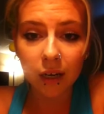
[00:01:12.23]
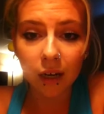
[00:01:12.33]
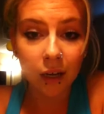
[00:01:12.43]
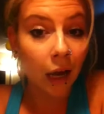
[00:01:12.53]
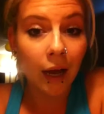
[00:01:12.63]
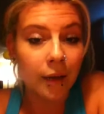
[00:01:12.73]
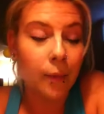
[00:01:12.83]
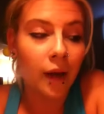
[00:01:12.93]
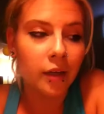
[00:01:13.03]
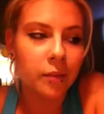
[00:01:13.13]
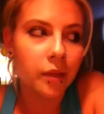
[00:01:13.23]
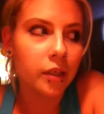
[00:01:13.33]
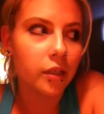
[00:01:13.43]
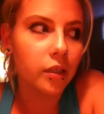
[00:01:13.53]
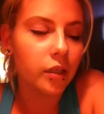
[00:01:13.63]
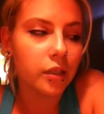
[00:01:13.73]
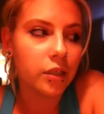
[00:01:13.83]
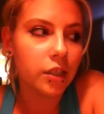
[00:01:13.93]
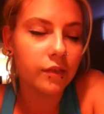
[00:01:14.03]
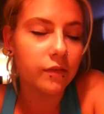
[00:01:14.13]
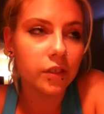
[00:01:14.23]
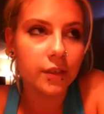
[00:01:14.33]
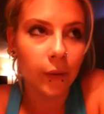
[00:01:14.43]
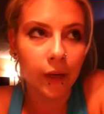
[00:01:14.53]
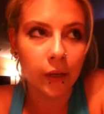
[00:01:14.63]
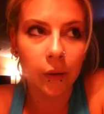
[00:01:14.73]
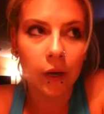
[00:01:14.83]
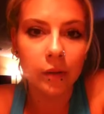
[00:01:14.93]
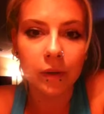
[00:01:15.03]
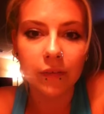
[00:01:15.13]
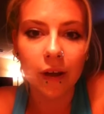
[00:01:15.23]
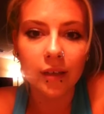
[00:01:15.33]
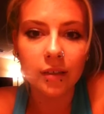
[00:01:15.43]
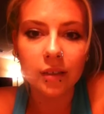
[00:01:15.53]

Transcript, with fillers: I, I abandoned my shift just so I could go help my friend.